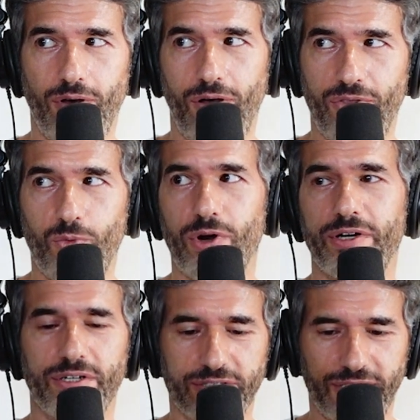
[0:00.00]
all the
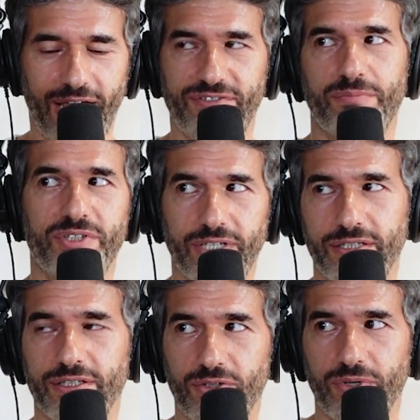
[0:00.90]
workers have to
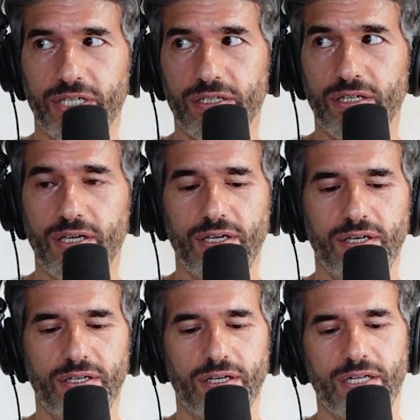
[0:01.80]
protect the queen.
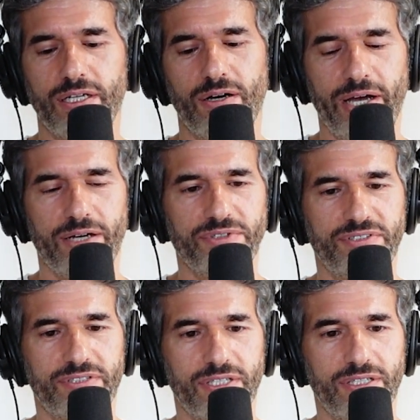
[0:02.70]
Mm-hmm. And, you know, I
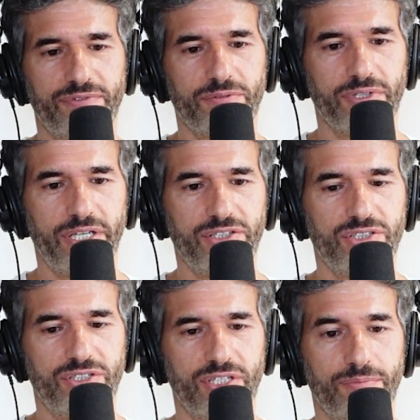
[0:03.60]
always think of the
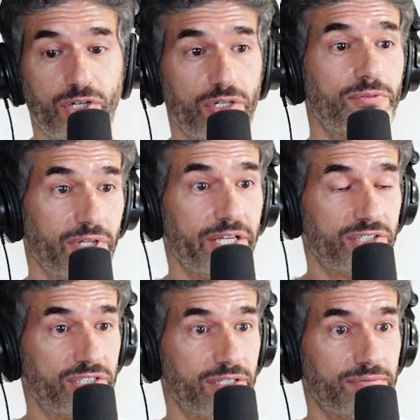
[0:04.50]
relationship, a good
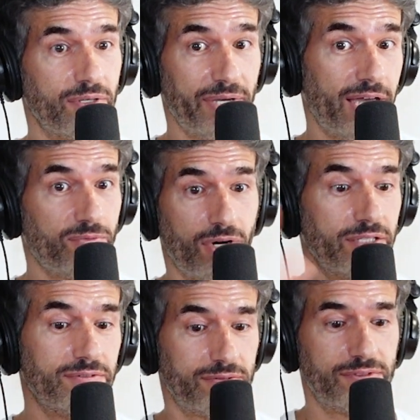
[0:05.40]
relationship, a bad
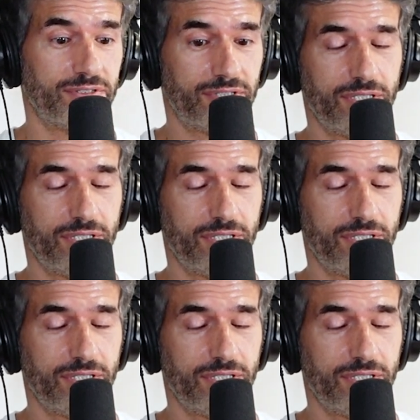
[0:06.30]
one just